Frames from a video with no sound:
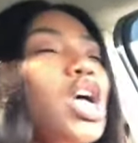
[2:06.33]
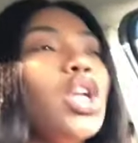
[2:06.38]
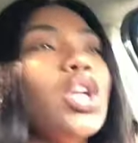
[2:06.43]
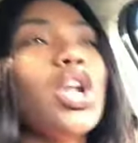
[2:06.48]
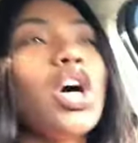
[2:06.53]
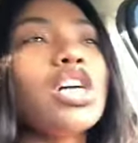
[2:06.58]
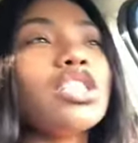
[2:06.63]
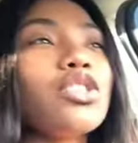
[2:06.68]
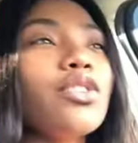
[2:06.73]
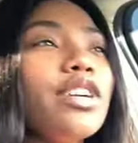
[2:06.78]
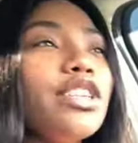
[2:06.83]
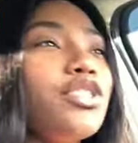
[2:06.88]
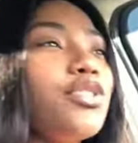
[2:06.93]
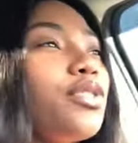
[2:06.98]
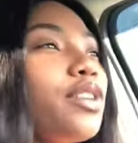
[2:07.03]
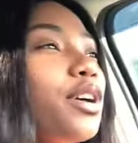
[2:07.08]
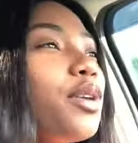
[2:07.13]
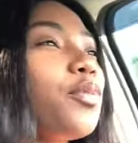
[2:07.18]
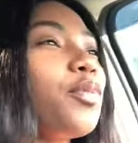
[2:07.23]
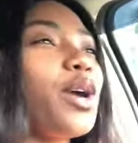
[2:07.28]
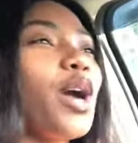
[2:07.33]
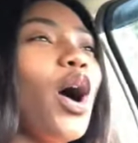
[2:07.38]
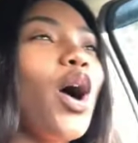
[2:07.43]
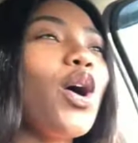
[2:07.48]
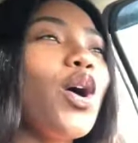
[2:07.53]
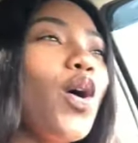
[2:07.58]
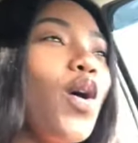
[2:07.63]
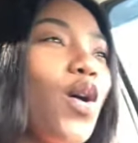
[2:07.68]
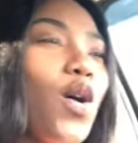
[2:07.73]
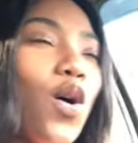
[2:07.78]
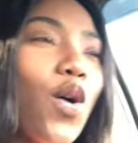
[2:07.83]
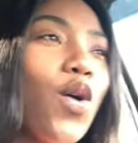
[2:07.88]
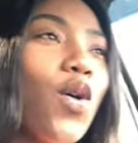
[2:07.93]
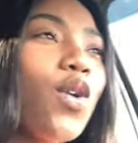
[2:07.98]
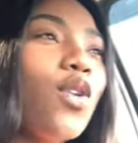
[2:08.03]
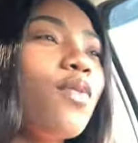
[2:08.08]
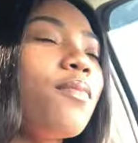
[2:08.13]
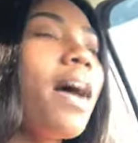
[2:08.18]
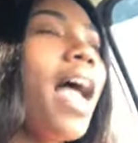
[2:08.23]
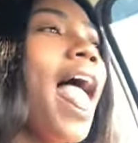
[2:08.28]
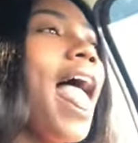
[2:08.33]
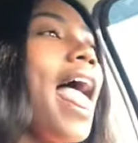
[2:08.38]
Long story short, we all go home.